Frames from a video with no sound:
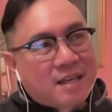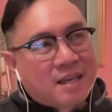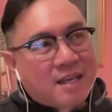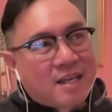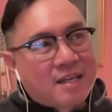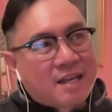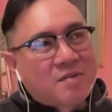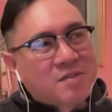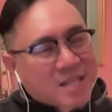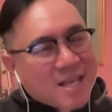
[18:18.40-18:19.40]
and and
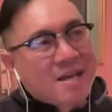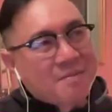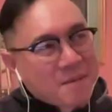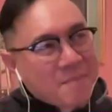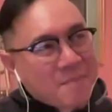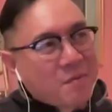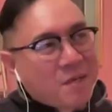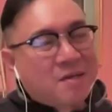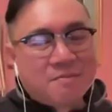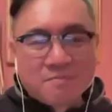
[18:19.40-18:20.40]
I was like, yeah, maybe I
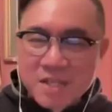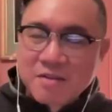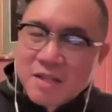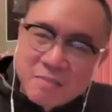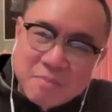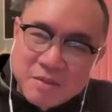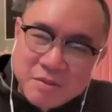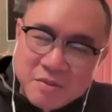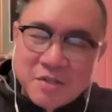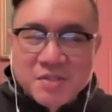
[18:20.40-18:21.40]
will, you know, like, but
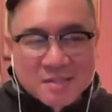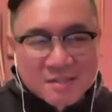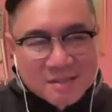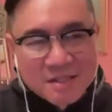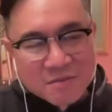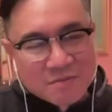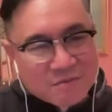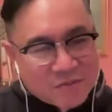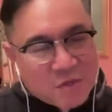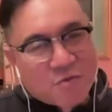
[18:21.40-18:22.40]
who knows? It's you know
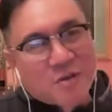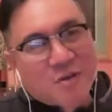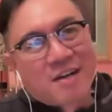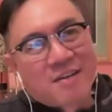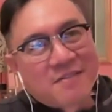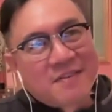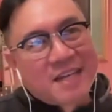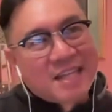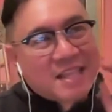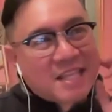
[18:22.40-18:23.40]
so far off.
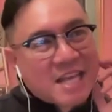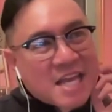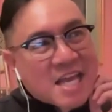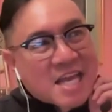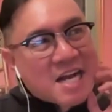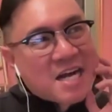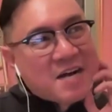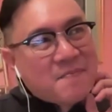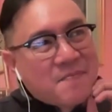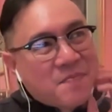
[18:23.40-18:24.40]
And
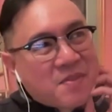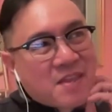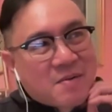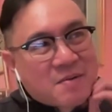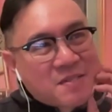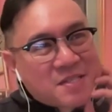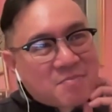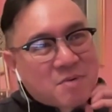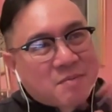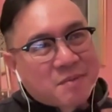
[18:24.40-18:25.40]
um, that was
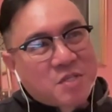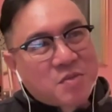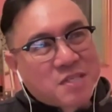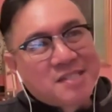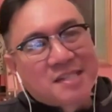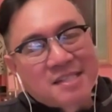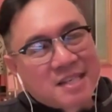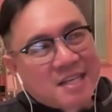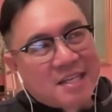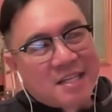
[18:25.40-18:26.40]
probably in
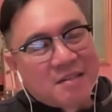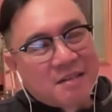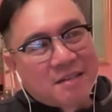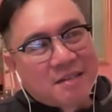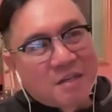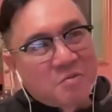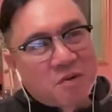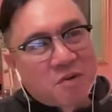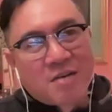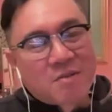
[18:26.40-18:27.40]
2016, and and
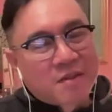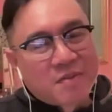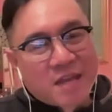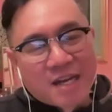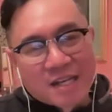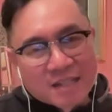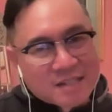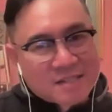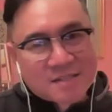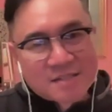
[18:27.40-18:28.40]
right around then I got
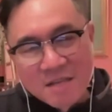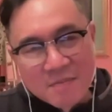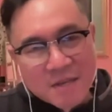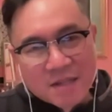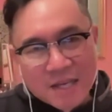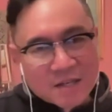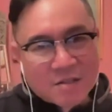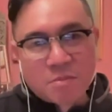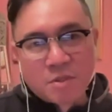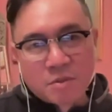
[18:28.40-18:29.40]
this email out of
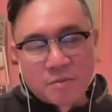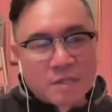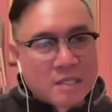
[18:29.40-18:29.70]
the blue.